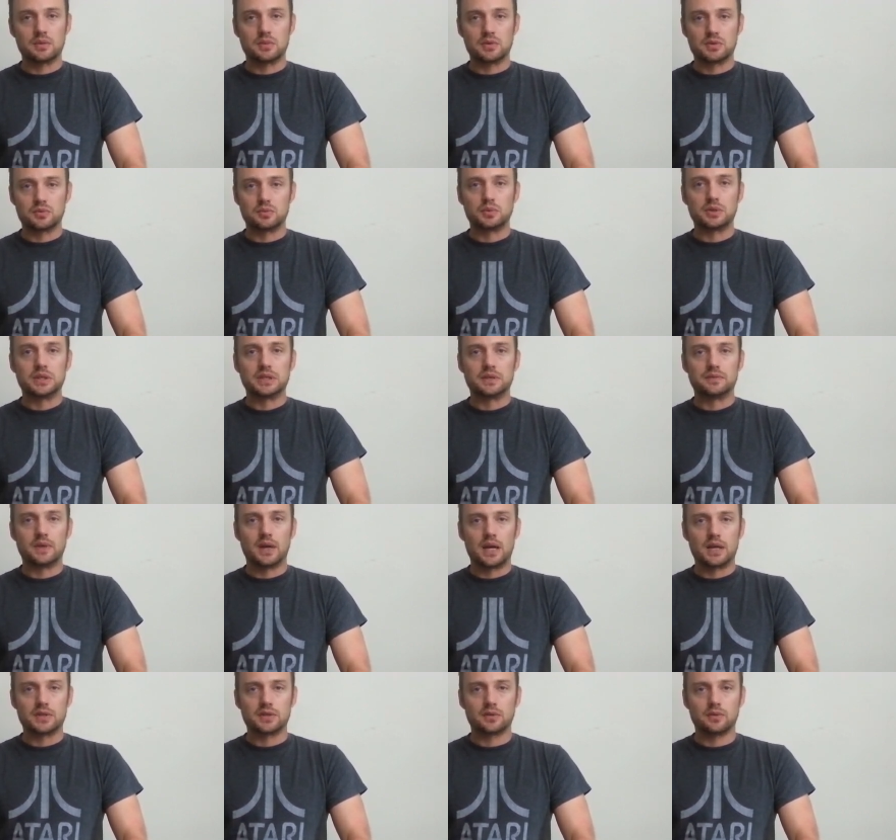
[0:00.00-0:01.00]
It was really
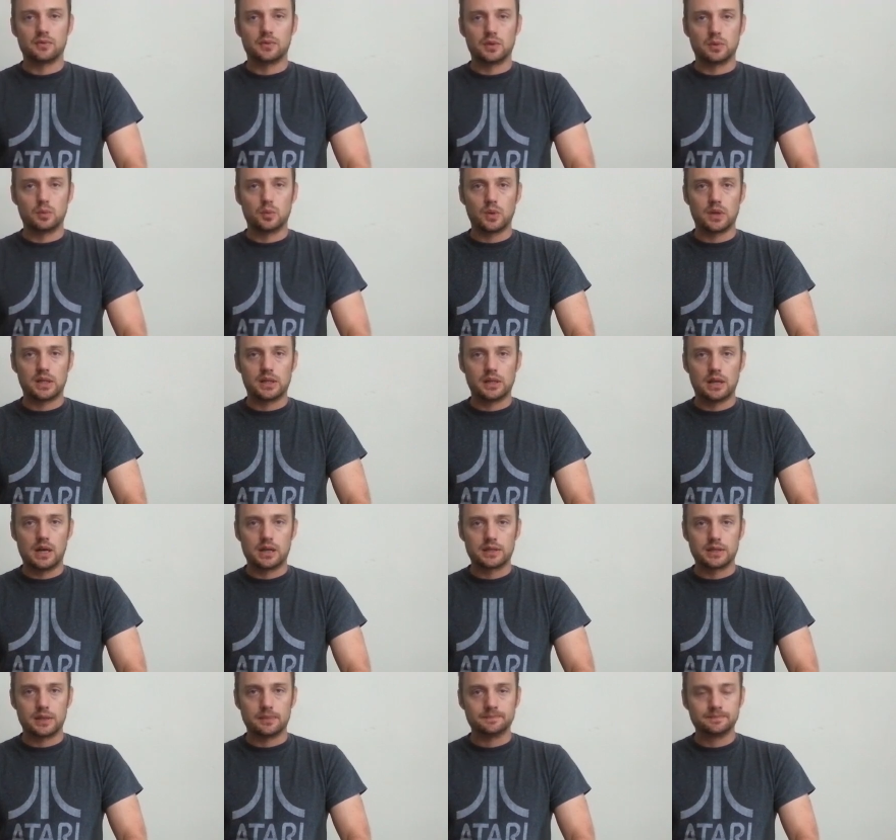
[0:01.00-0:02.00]
fast when it
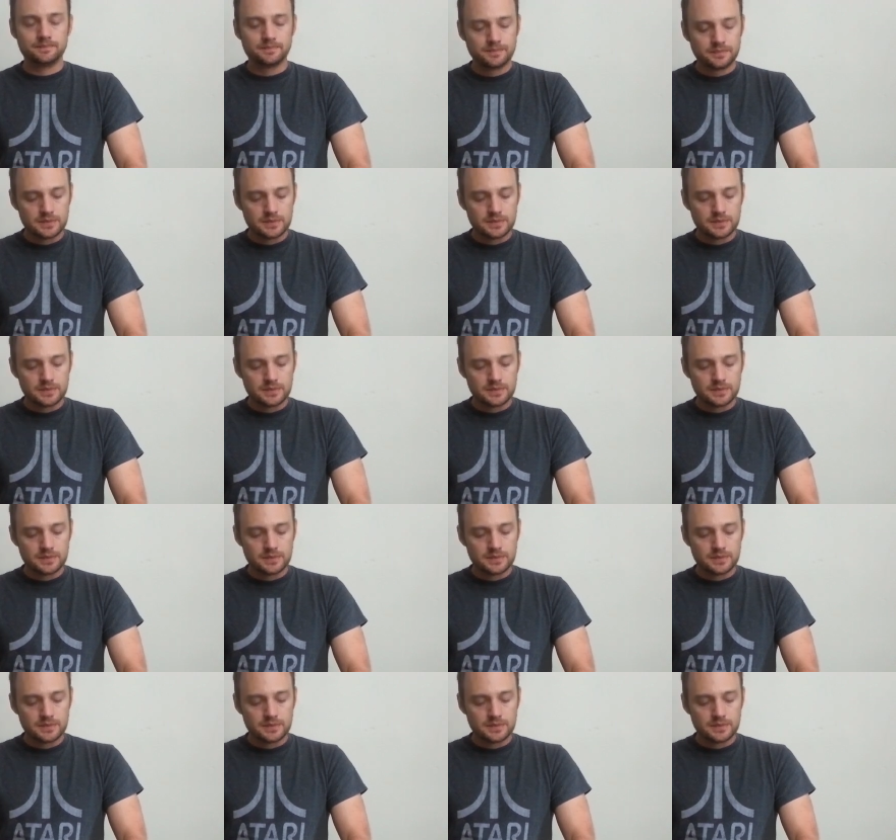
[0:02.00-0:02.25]
locked up.